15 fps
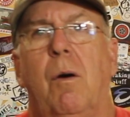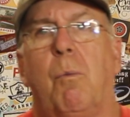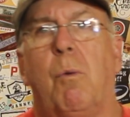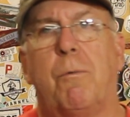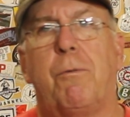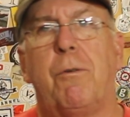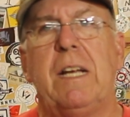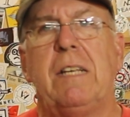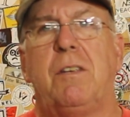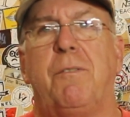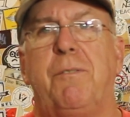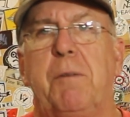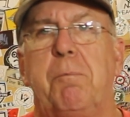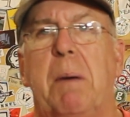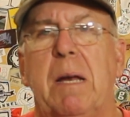Well friends,
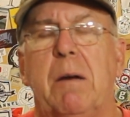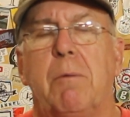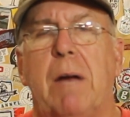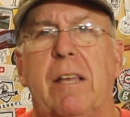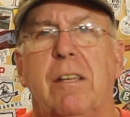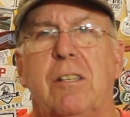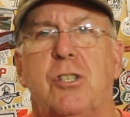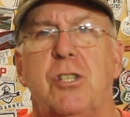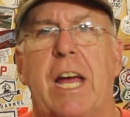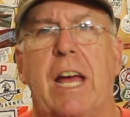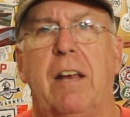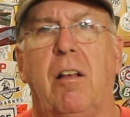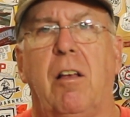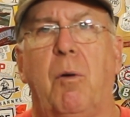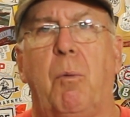if you've been around the
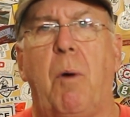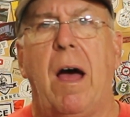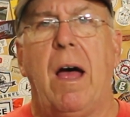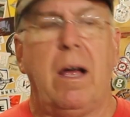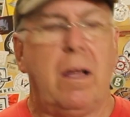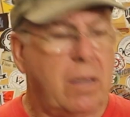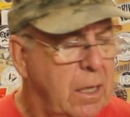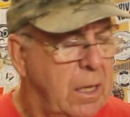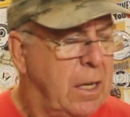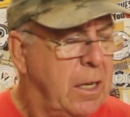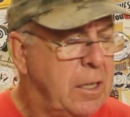channel a while,